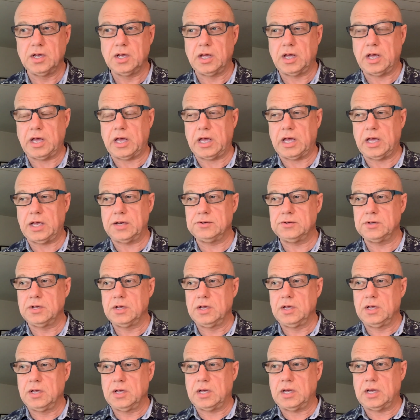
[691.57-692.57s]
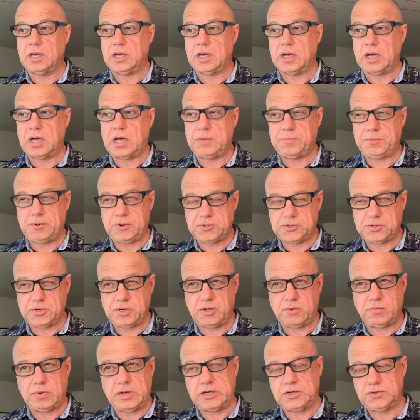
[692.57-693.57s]
And I
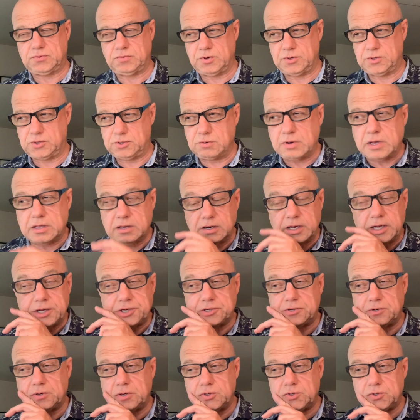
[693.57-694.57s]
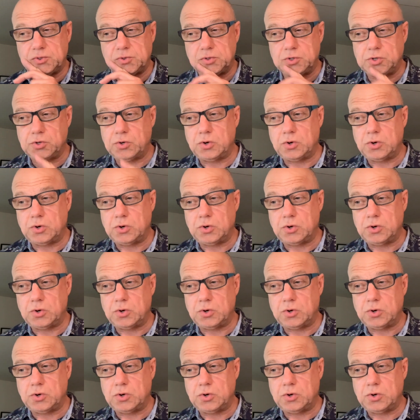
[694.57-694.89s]
personally went with 2 other lecturers to New